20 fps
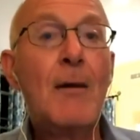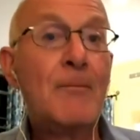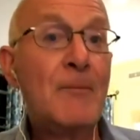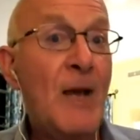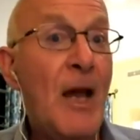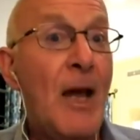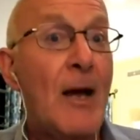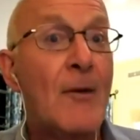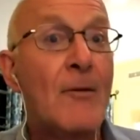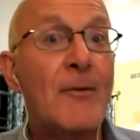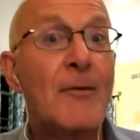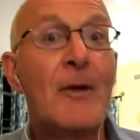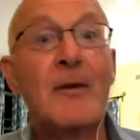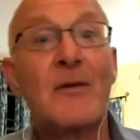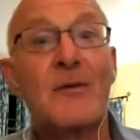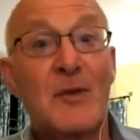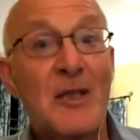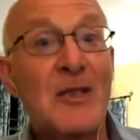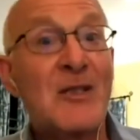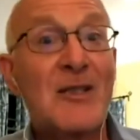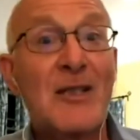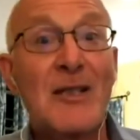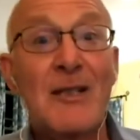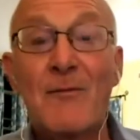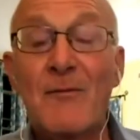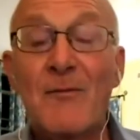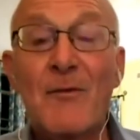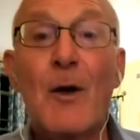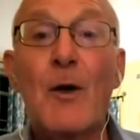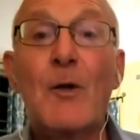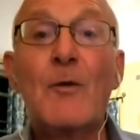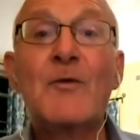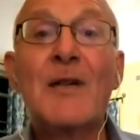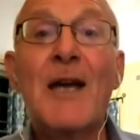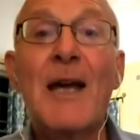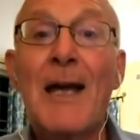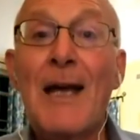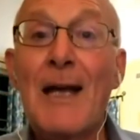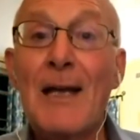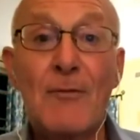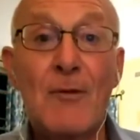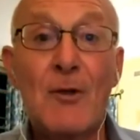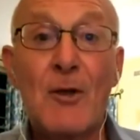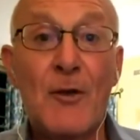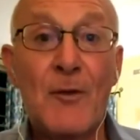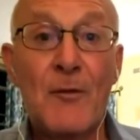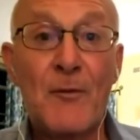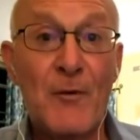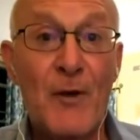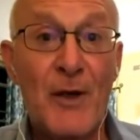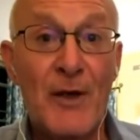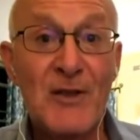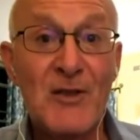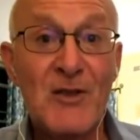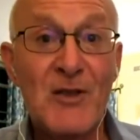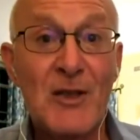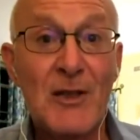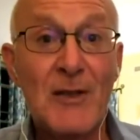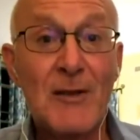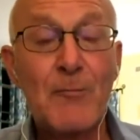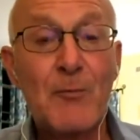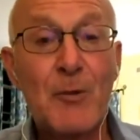Now, this involved a hell of a lot of fighting.